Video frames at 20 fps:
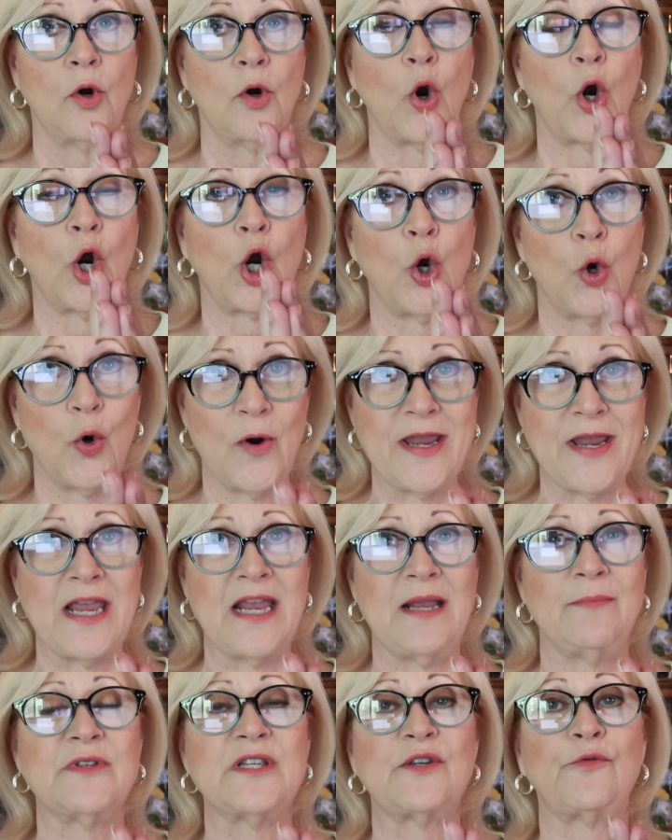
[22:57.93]
or
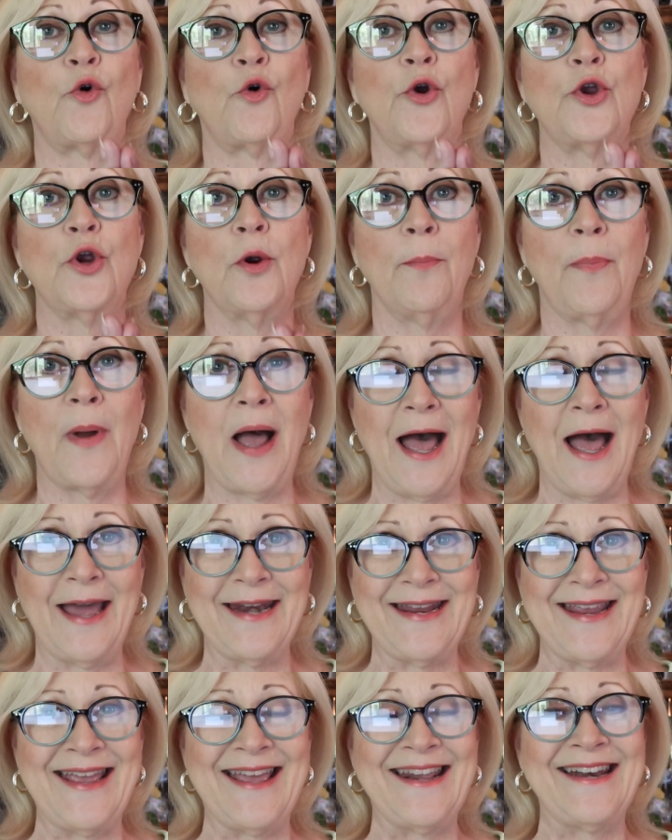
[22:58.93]
creams for your
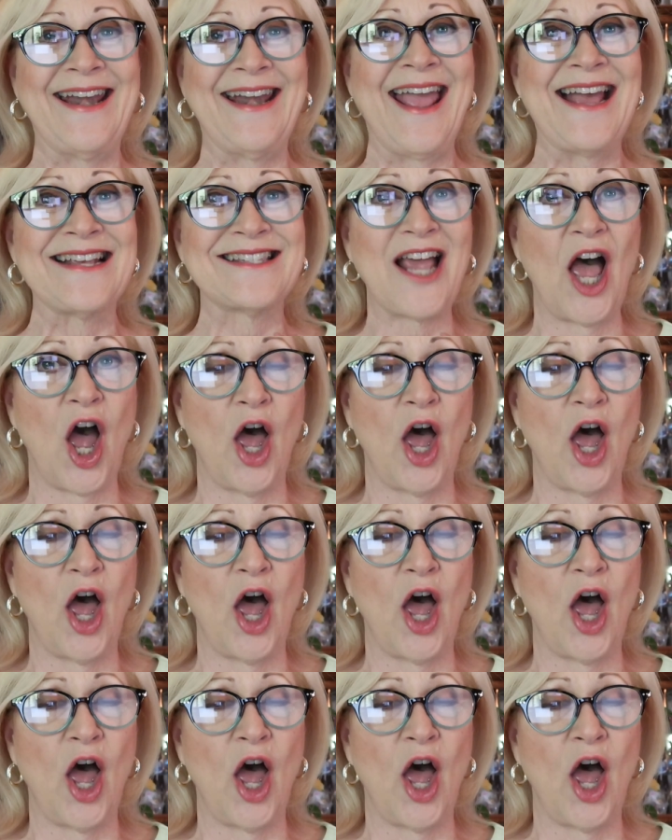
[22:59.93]
body and it has